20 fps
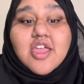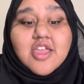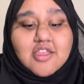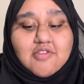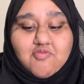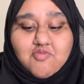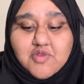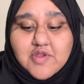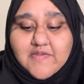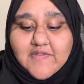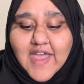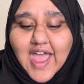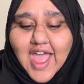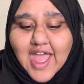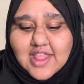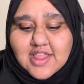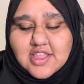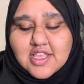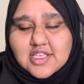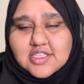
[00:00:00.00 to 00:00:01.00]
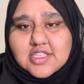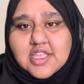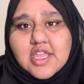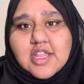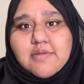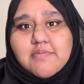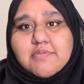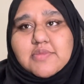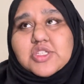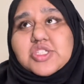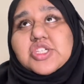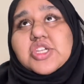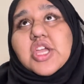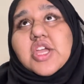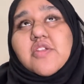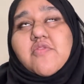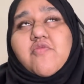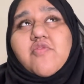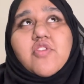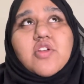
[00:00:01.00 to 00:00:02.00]
We've had this in
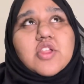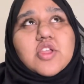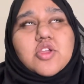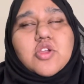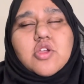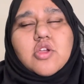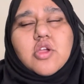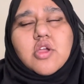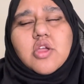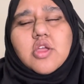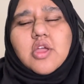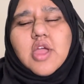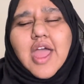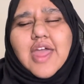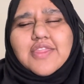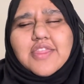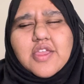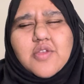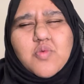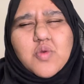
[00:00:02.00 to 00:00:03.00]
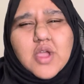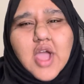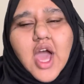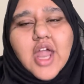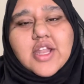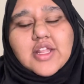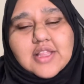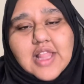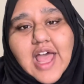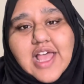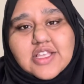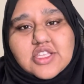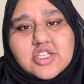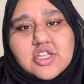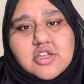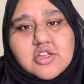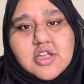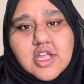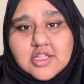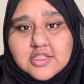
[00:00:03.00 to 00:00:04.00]
Michigan for I think we got it last
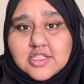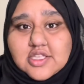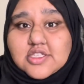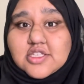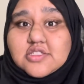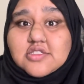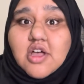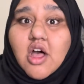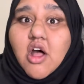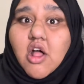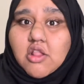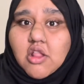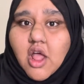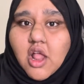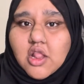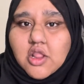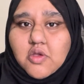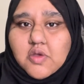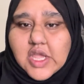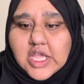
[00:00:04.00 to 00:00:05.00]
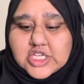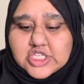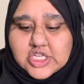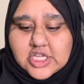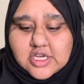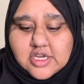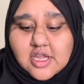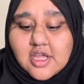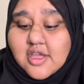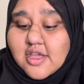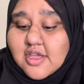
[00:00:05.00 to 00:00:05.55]
year, and this is the halal location,